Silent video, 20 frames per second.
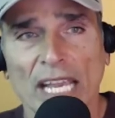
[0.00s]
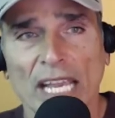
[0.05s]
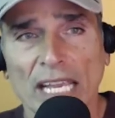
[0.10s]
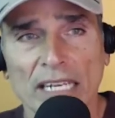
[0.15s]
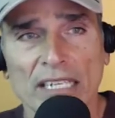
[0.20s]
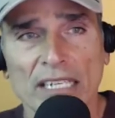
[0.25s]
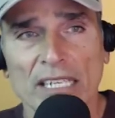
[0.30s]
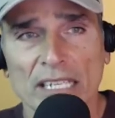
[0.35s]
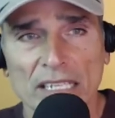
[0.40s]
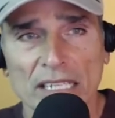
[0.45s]

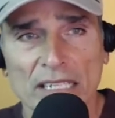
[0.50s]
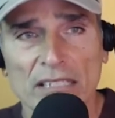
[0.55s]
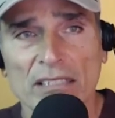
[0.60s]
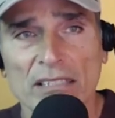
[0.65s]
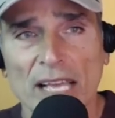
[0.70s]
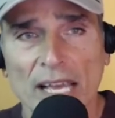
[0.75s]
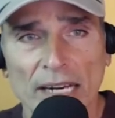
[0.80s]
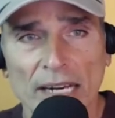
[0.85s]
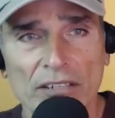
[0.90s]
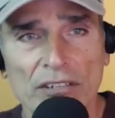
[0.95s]
And is
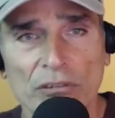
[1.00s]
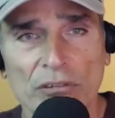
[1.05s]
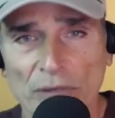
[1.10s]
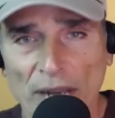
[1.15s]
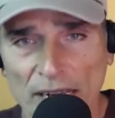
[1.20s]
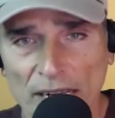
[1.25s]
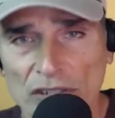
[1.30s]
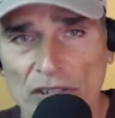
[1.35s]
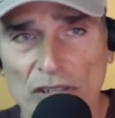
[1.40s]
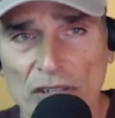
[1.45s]
that a
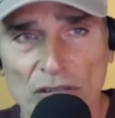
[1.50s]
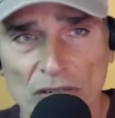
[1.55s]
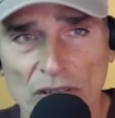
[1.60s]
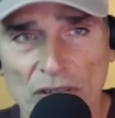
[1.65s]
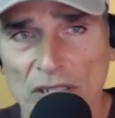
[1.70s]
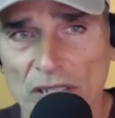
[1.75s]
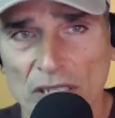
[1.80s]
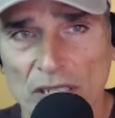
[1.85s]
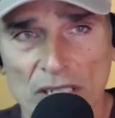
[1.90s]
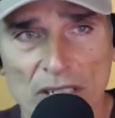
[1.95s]
direction
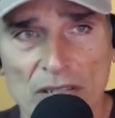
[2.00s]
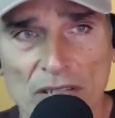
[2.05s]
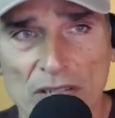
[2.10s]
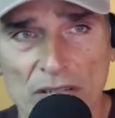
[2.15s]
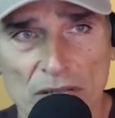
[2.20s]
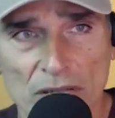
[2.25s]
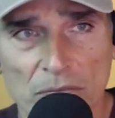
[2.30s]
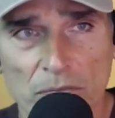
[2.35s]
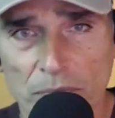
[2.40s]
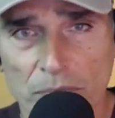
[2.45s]
that
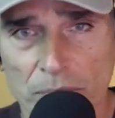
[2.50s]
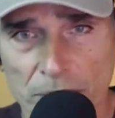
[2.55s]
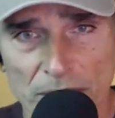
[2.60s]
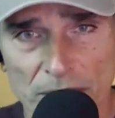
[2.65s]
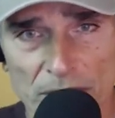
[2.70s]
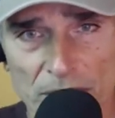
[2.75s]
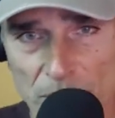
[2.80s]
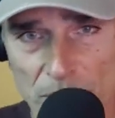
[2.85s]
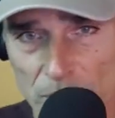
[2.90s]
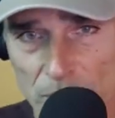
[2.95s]
is,
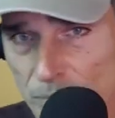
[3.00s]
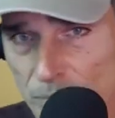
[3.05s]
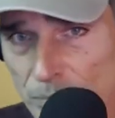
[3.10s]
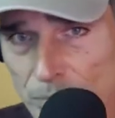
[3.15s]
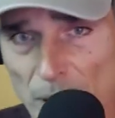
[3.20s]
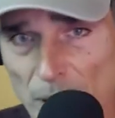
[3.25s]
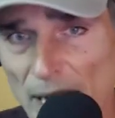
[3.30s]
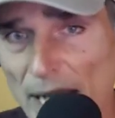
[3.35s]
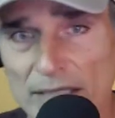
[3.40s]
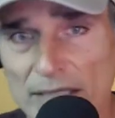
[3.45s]
is
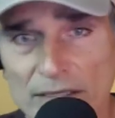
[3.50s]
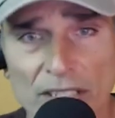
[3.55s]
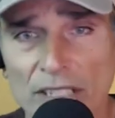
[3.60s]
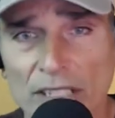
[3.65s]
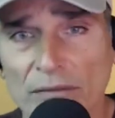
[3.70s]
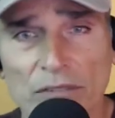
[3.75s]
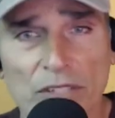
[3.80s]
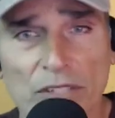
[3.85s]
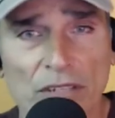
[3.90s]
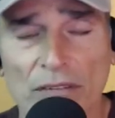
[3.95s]

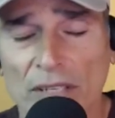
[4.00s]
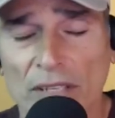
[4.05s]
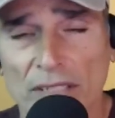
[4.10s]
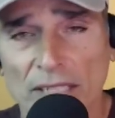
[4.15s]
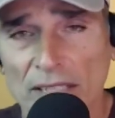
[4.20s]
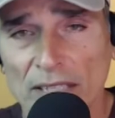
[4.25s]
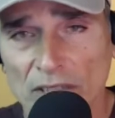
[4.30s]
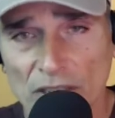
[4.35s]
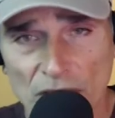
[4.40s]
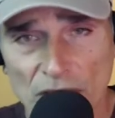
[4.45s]
positive? Do you think
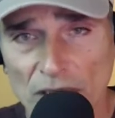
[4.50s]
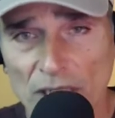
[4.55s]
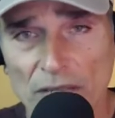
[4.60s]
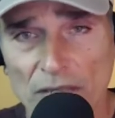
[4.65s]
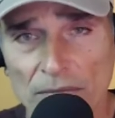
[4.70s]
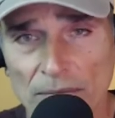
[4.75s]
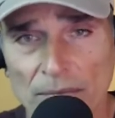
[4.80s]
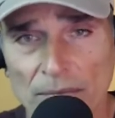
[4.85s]
that's good?